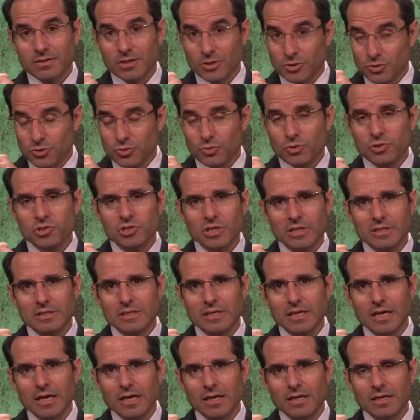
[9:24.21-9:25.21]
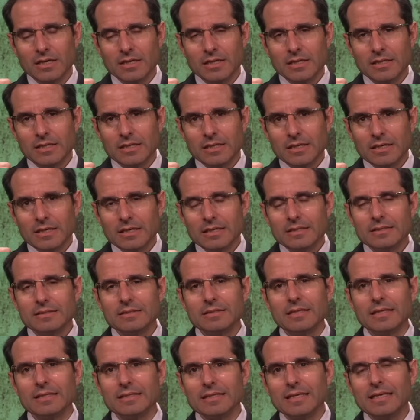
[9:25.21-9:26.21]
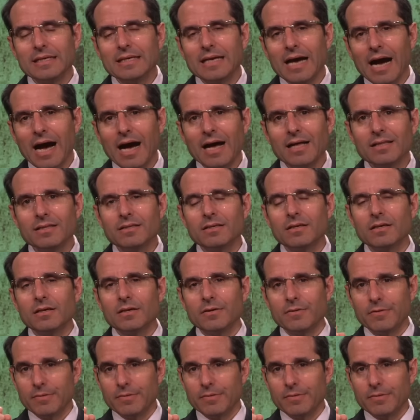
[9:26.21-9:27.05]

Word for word: the Jewish idea, that God,